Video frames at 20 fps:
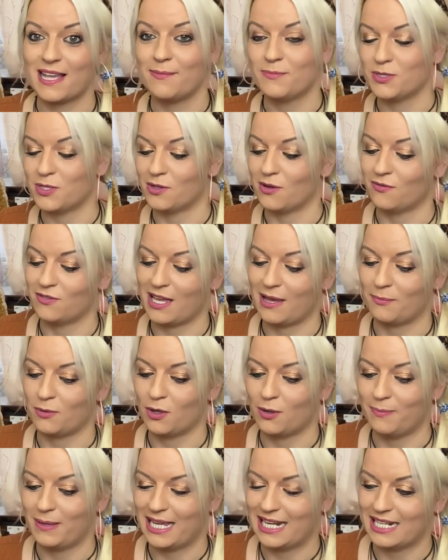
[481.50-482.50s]
perception of them
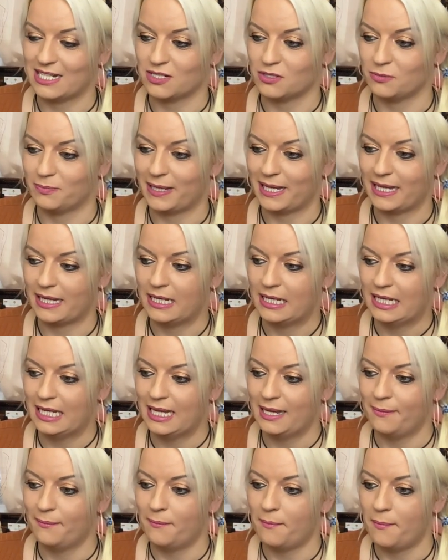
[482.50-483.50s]
could be a little bit
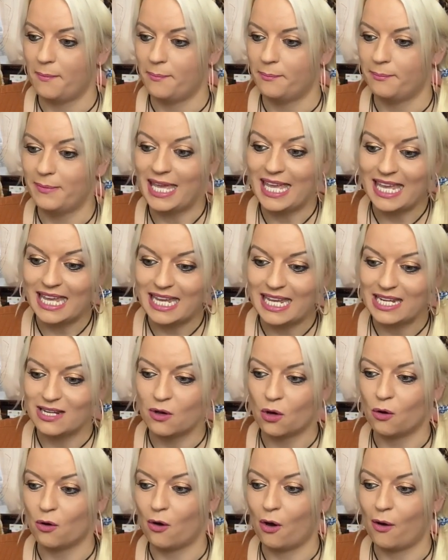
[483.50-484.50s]
mean,
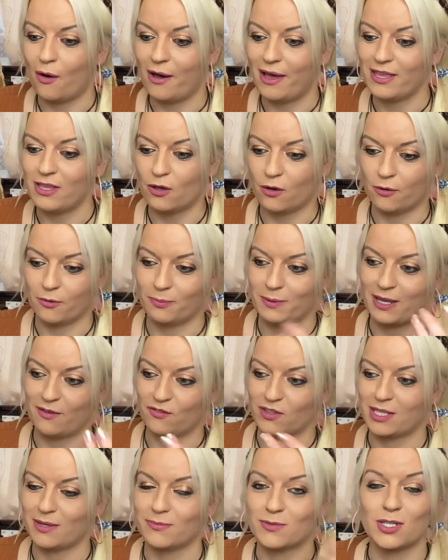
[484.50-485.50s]
or you're
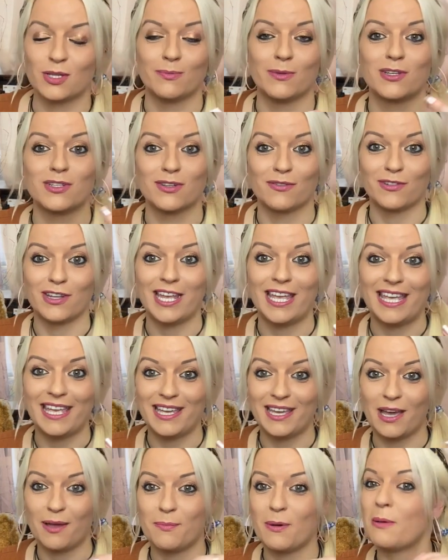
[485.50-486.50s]
giving them too much of an
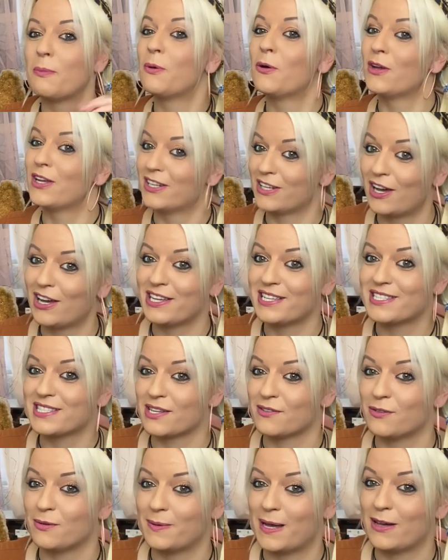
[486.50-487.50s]
ego by putting nice
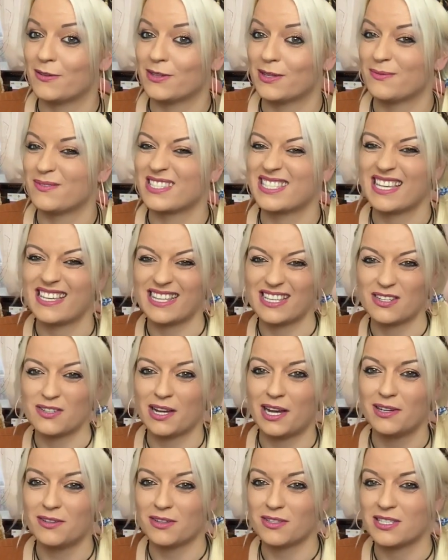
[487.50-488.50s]
stuff about them. So they
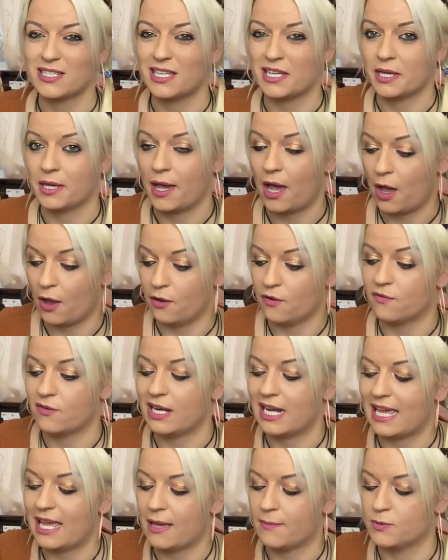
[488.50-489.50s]
try not to
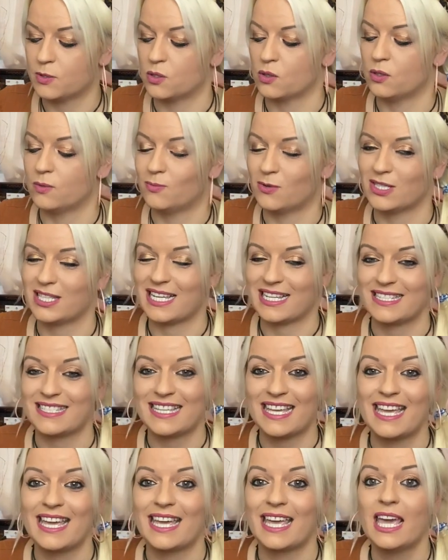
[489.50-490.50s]
overly absorb what they're
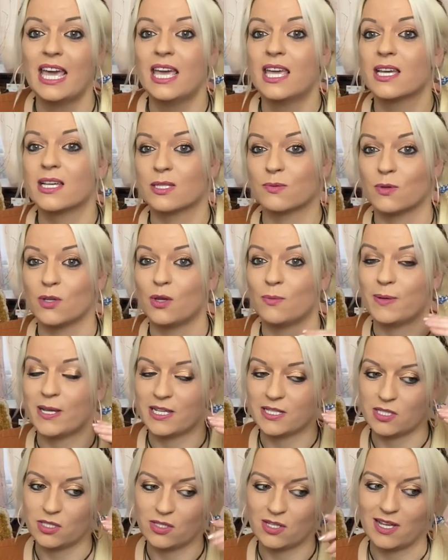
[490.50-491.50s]
seeing, because what your
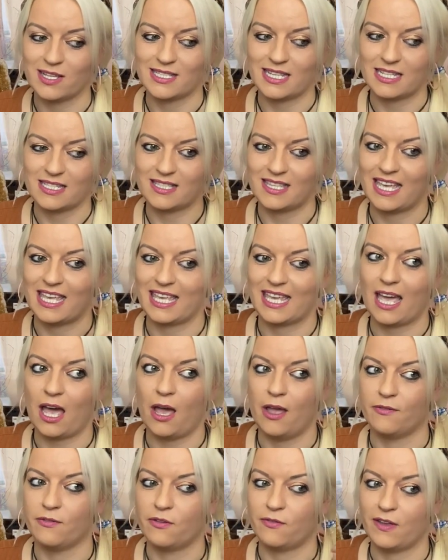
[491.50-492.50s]
person does is think,
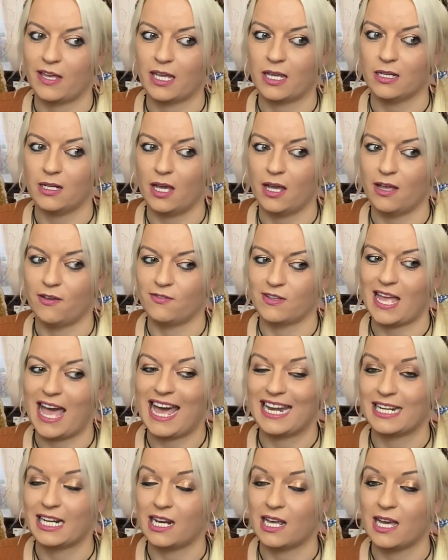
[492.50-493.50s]
overthink and
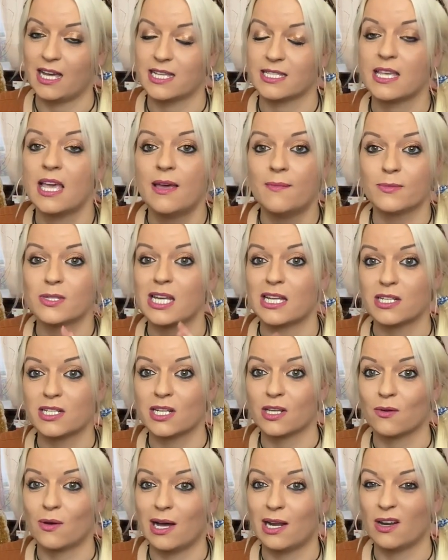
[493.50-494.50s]
overanalyze.
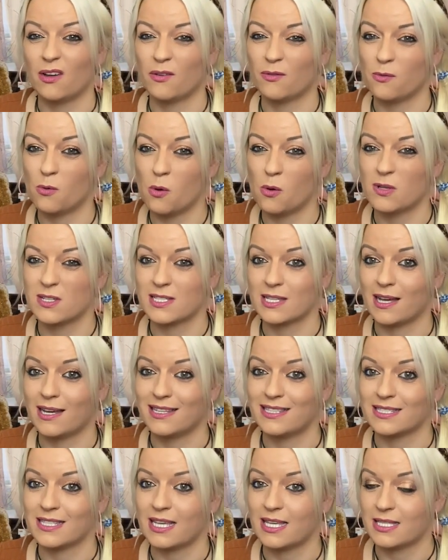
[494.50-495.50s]
Potentially quite a lot of water
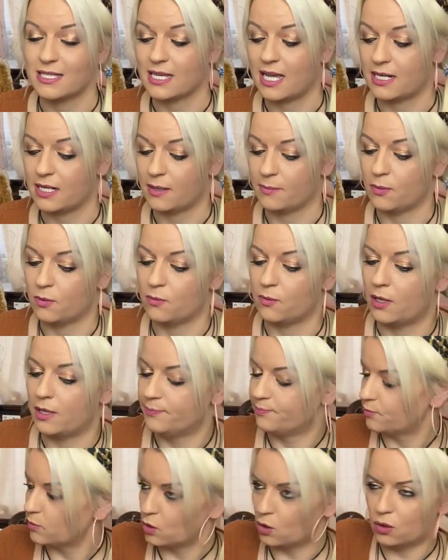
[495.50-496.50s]
signs in deck number
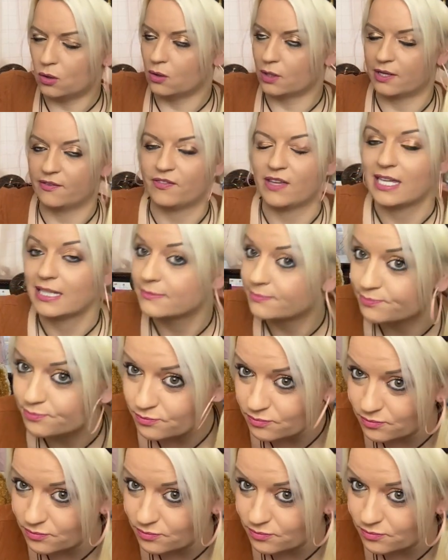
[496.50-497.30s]
one. Not all of you,